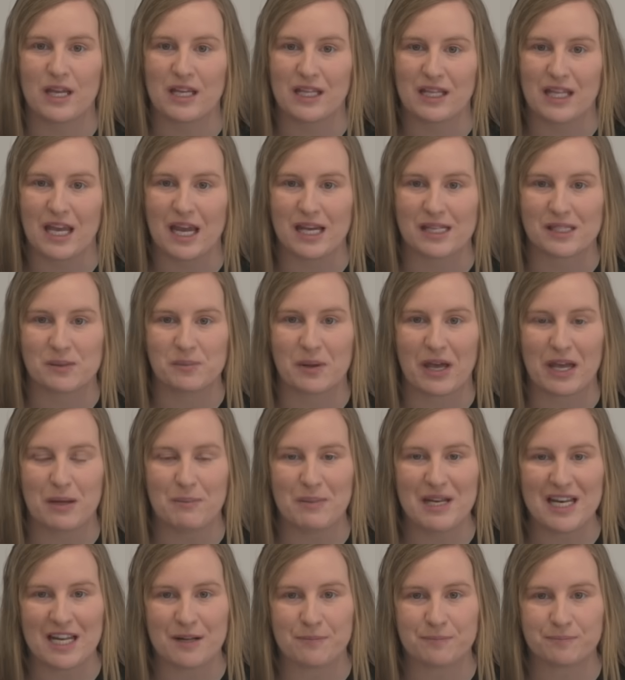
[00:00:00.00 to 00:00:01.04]
in the S Play
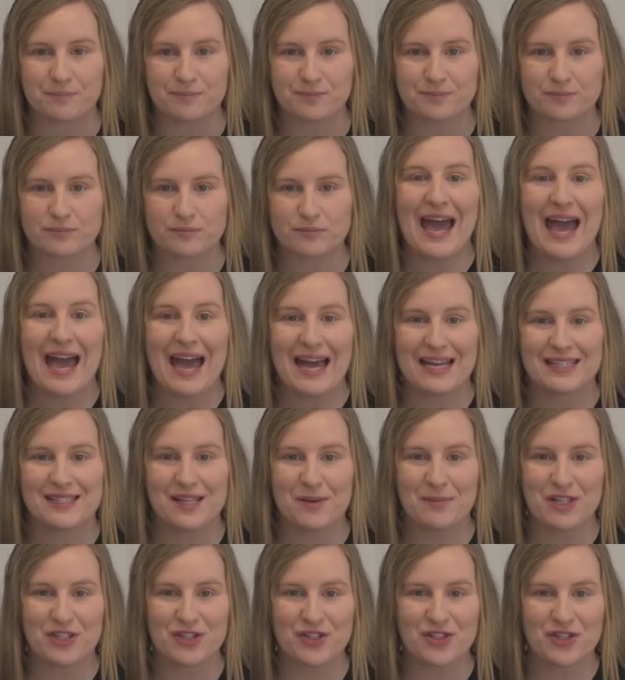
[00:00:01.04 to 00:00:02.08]
Mini. As
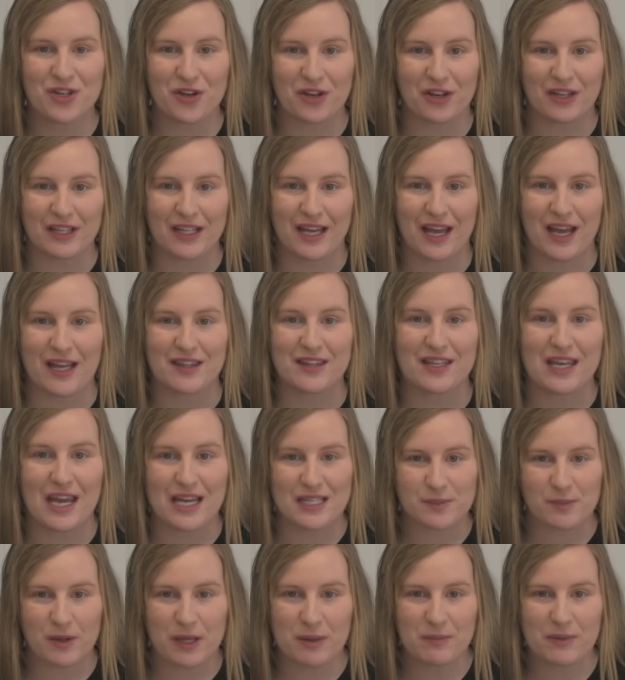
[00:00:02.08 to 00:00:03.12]
I mentioned earlier, the
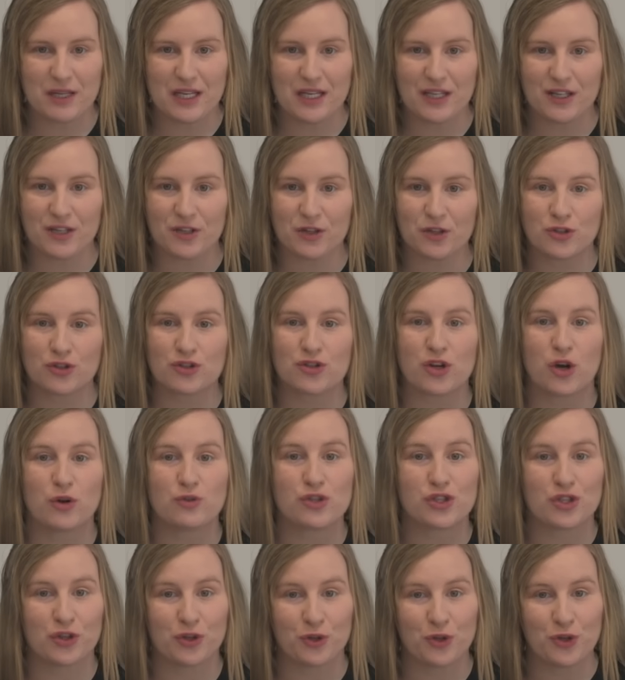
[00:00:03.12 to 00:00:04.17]
S Play Mini can control
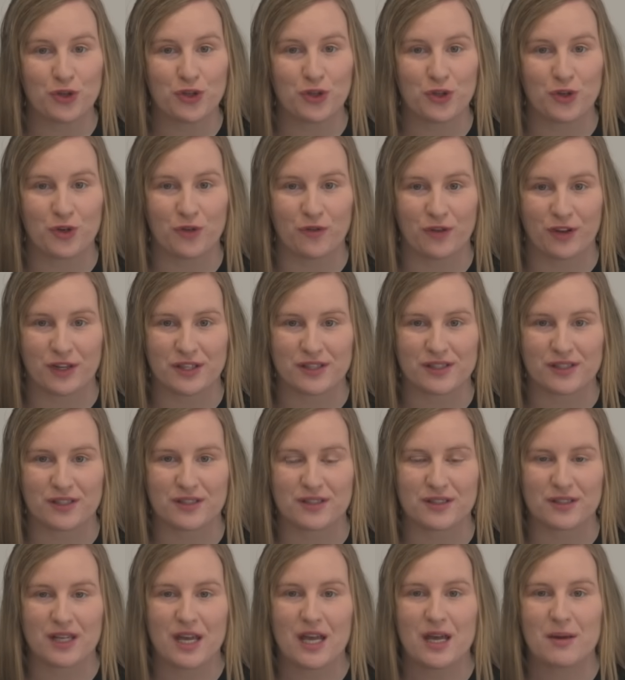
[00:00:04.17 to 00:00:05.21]
2
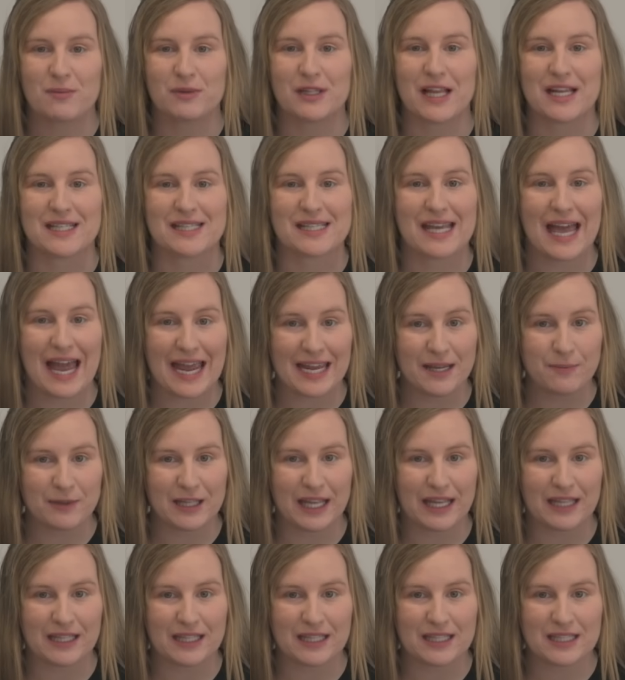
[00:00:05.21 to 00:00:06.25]
universes, plus 8
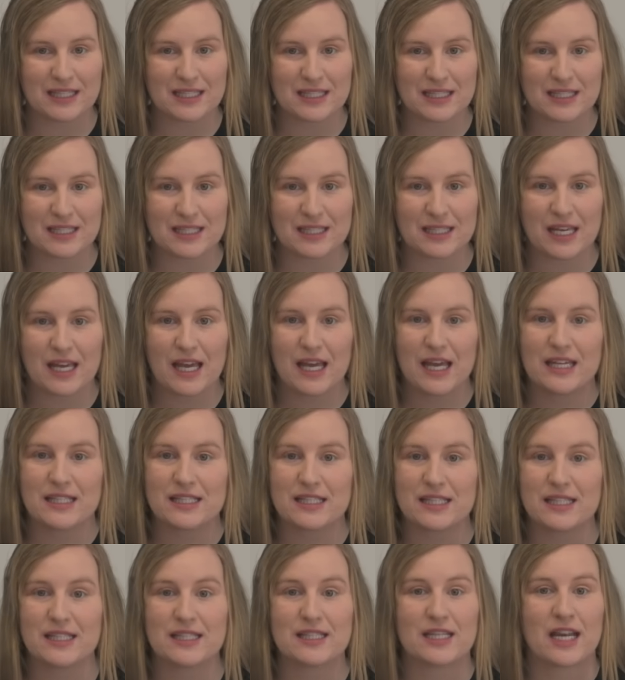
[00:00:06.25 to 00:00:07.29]
playlists,
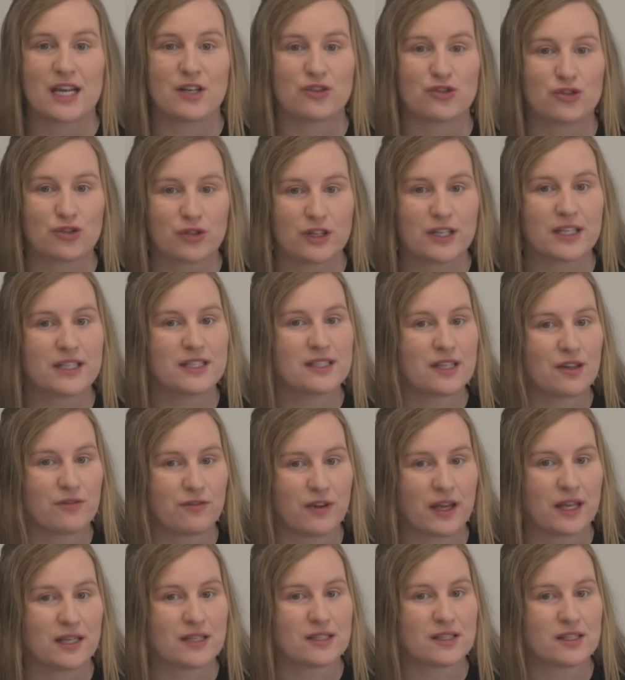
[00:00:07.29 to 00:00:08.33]
16 triggers,
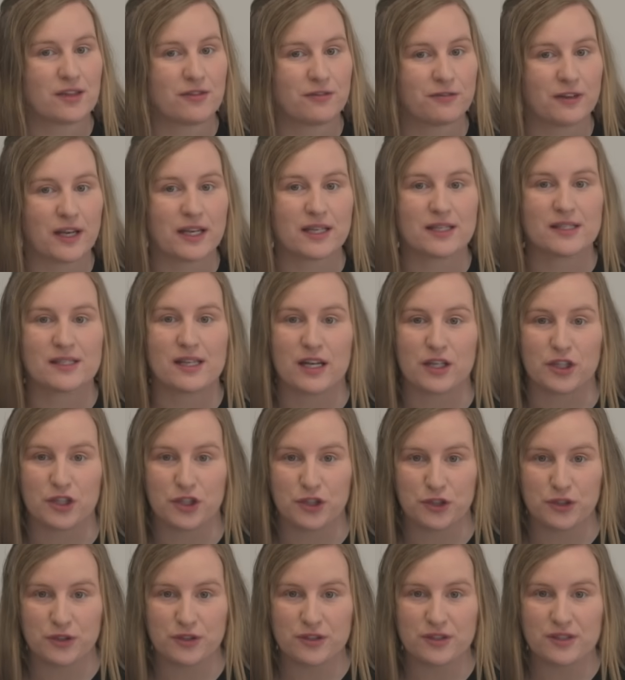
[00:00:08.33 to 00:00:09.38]
events, effects and
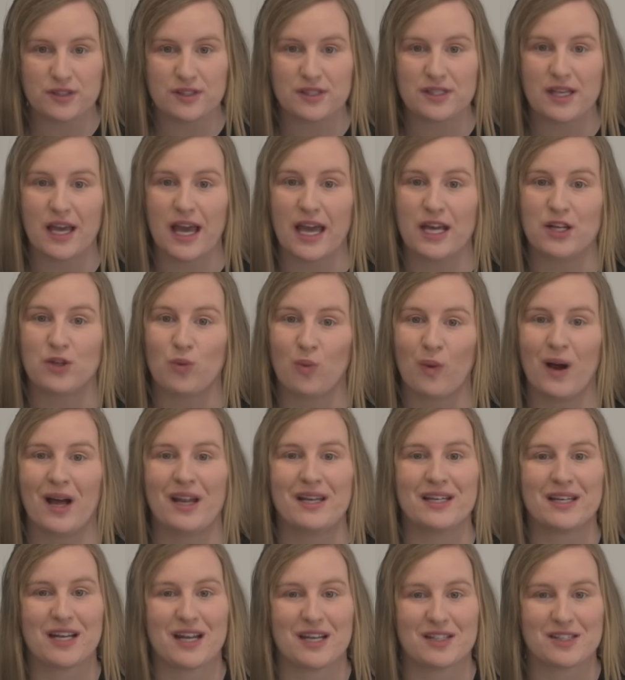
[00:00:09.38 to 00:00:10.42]
cues, and
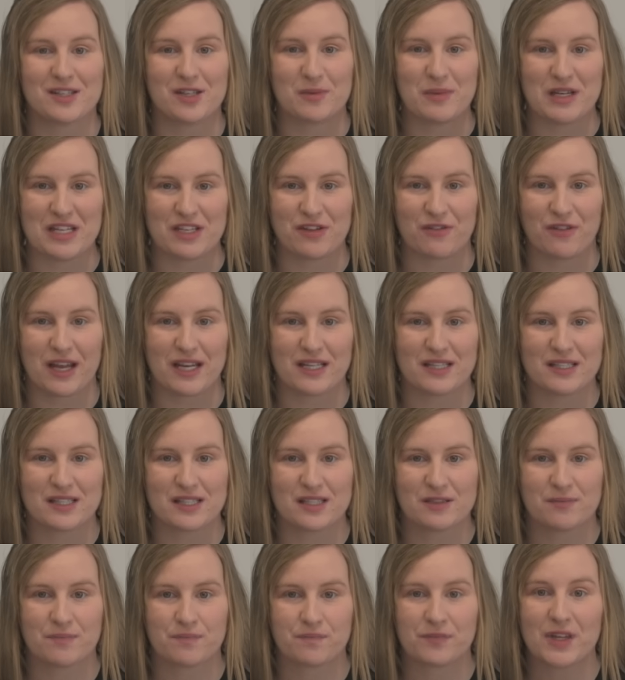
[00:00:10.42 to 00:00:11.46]
1 custom
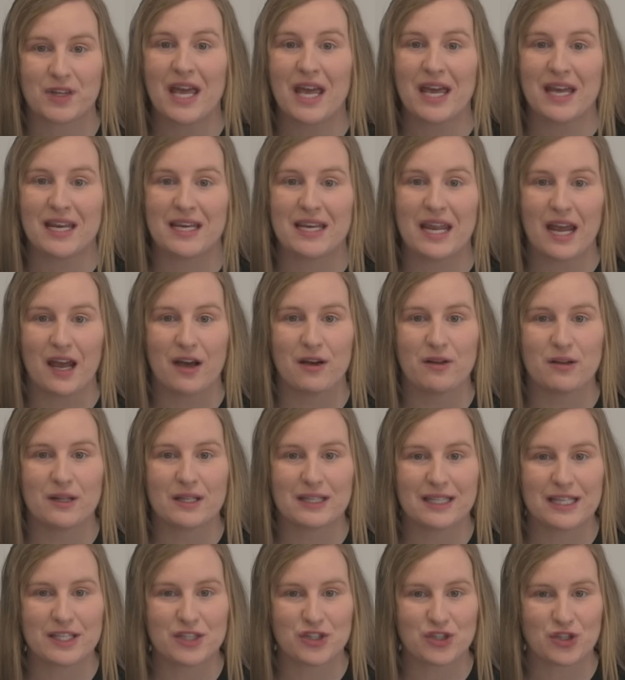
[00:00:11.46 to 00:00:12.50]
interface. Now,
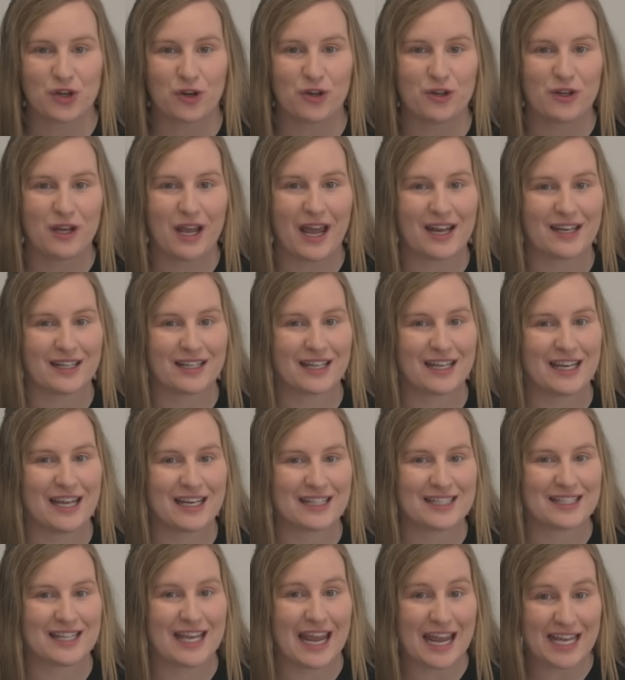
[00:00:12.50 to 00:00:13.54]
let's show you how to
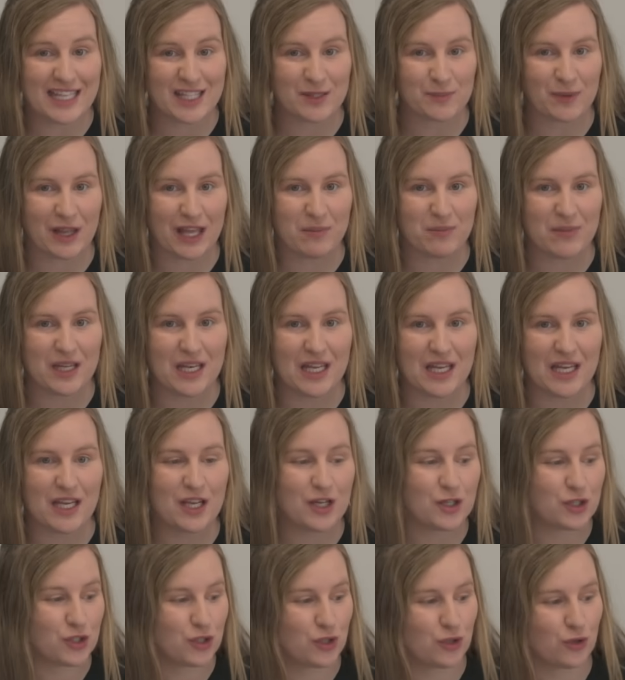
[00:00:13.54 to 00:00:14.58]
connect the S Play
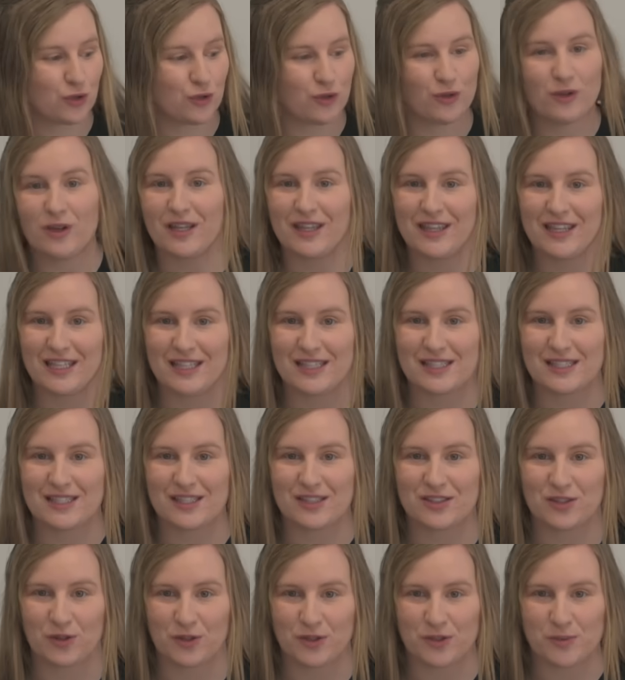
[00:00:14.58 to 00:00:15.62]
Mini to this
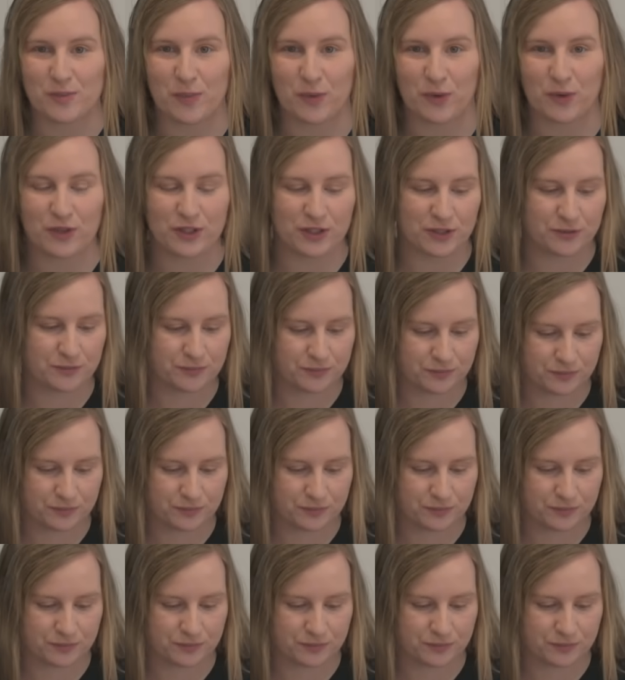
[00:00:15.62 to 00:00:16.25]
DOTS board.